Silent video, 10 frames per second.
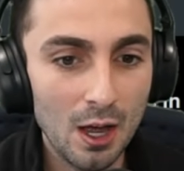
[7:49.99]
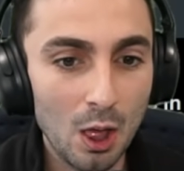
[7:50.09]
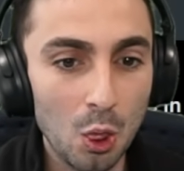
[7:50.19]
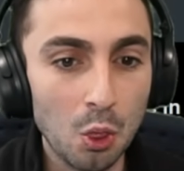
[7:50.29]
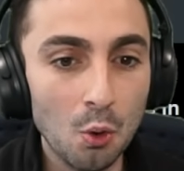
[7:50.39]

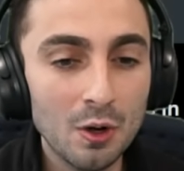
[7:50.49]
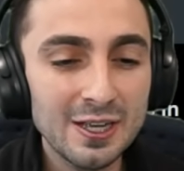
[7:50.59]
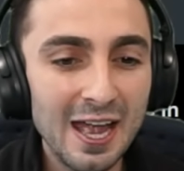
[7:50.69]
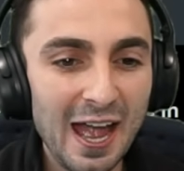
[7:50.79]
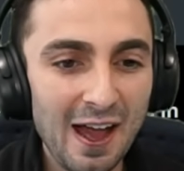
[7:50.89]
Look
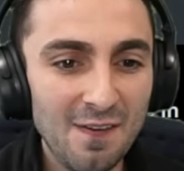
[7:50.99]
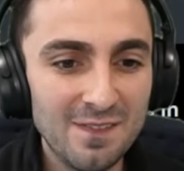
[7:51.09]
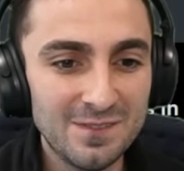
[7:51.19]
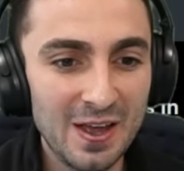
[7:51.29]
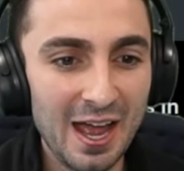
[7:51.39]
how
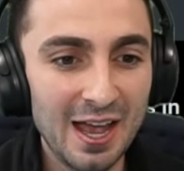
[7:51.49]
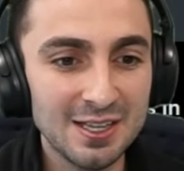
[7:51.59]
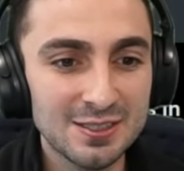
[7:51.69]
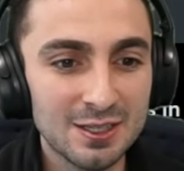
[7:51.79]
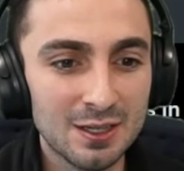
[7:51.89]

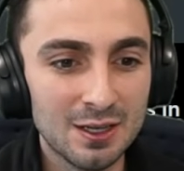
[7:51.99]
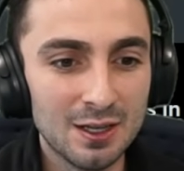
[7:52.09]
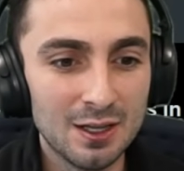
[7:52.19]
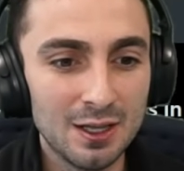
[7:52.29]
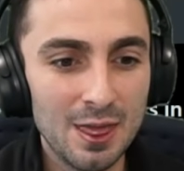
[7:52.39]
fast
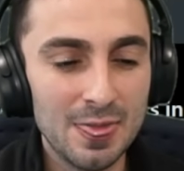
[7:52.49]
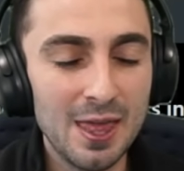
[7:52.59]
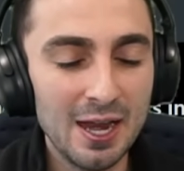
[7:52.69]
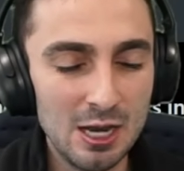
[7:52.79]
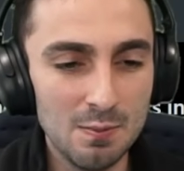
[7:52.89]

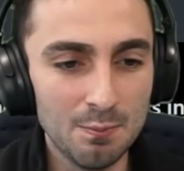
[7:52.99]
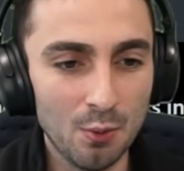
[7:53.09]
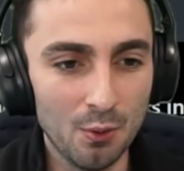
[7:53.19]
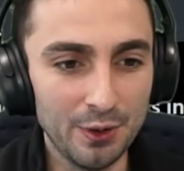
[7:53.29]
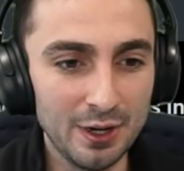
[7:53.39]
that
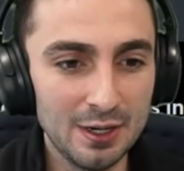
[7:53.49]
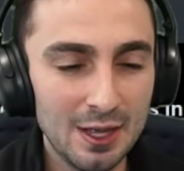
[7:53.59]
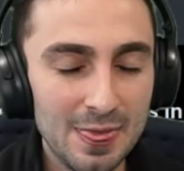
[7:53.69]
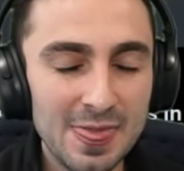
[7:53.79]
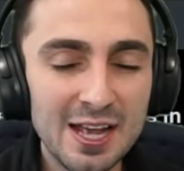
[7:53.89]
imported.
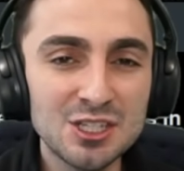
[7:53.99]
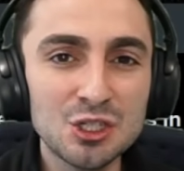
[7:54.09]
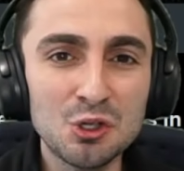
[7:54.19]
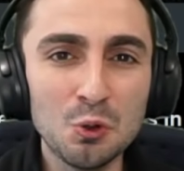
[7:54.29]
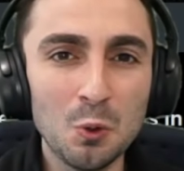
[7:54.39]
That is
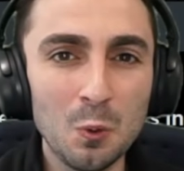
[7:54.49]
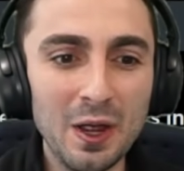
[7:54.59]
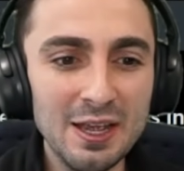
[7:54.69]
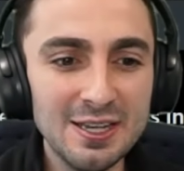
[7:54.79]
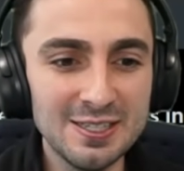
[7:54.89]

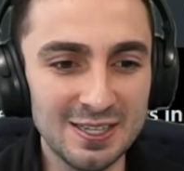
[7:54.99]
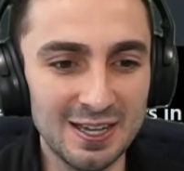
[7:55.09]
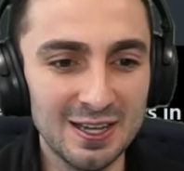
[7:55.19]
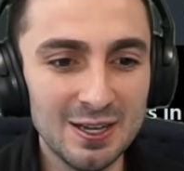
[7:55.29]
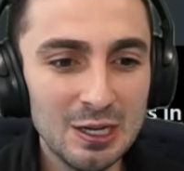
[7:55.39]
crazy.
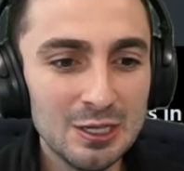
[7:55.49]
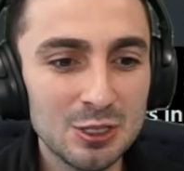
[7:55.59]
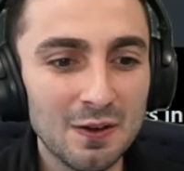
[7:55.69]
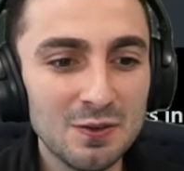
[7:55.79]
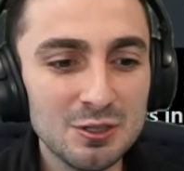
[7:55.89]

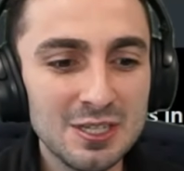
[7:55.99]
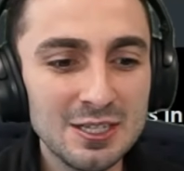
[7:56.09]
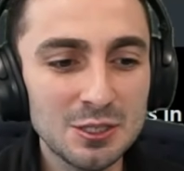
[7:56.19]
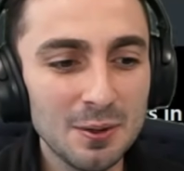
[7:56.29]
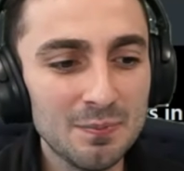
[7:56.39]
So if you see
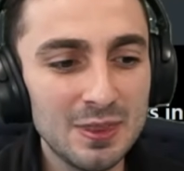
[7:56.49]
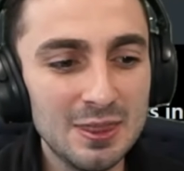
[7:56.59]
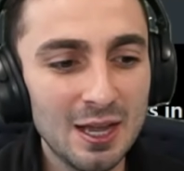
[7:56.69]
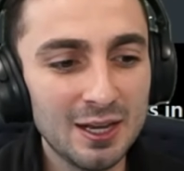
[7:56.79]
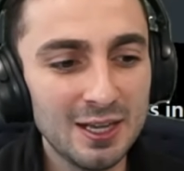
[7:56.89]
some
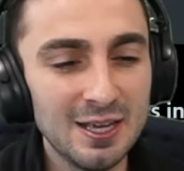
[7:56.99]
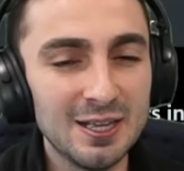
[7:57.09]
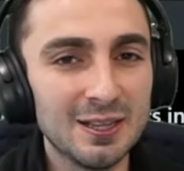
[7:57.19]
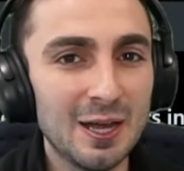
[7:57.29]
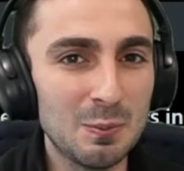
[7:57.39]

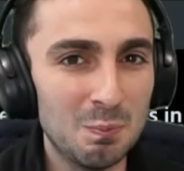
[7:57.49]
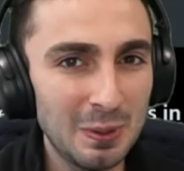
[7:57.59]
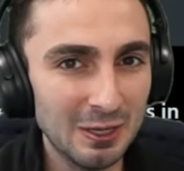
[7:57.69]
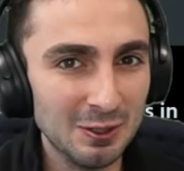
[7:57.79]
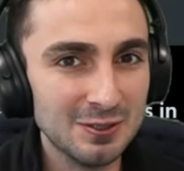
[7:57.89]
nutty like
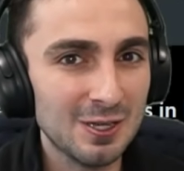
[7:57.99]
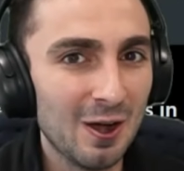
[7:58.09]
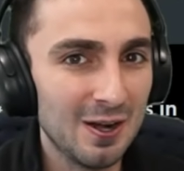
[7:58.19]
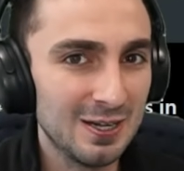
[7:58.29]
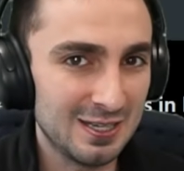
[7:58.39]
builds
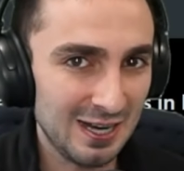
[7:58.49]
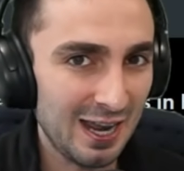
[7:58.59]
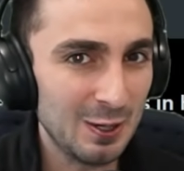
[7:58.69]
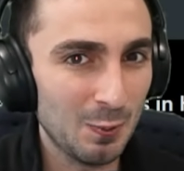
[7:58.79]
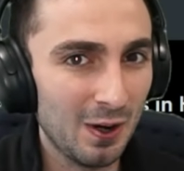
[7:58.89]
on
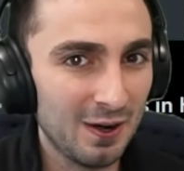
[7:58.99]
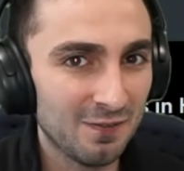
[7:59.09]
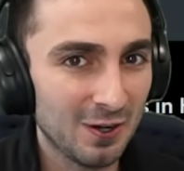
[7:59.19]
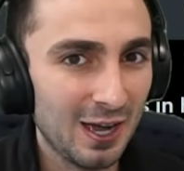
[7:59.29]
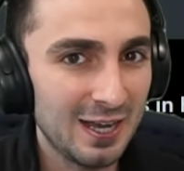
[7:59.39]
day one
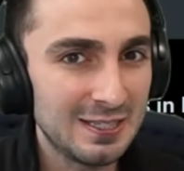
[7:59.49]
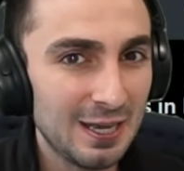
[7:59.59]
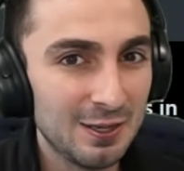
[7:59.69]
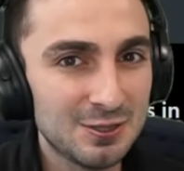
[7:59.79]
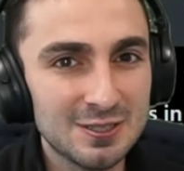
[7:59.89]
for
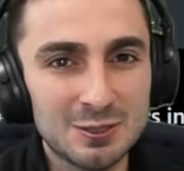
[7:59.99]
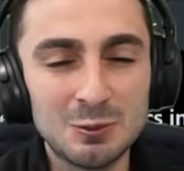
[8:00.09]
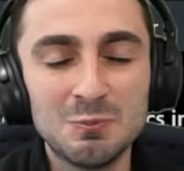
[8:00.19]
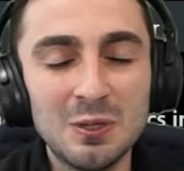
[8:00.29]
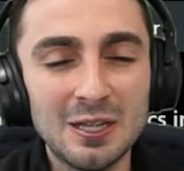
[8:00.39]
Hytale, just
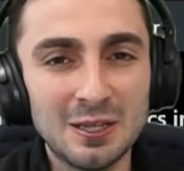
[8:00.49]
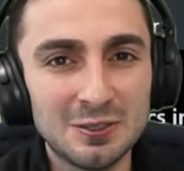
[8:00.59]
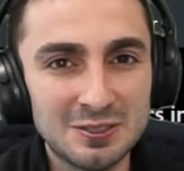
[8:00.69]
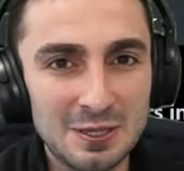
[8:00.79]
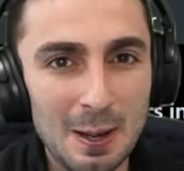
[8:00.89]
be a
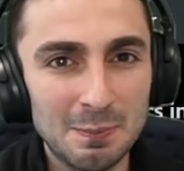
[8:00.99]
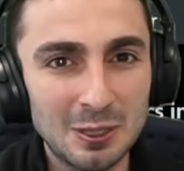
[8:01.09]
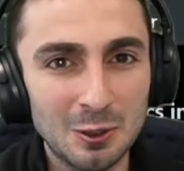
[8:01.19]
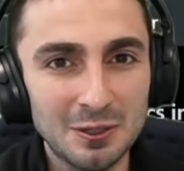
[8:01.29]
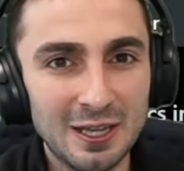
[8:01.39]
little
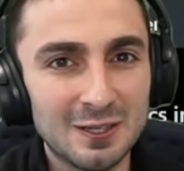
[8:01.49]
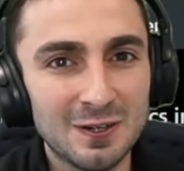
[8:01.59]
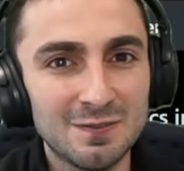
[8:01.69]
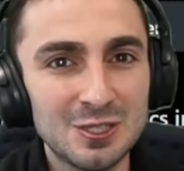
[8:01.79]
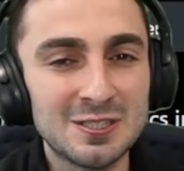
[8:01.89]
skeptical. They could
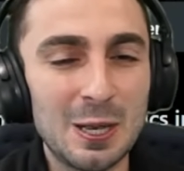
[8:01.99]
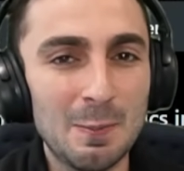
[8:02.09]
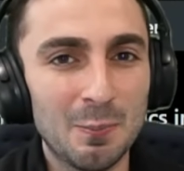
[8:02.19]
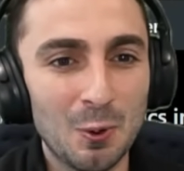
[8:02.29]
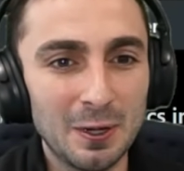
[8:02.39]
have just
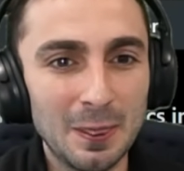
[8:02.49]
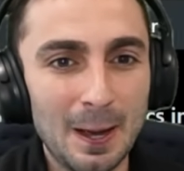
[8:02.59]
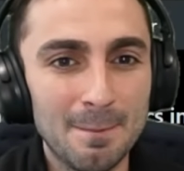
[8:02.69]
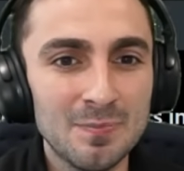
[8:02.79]
imported them.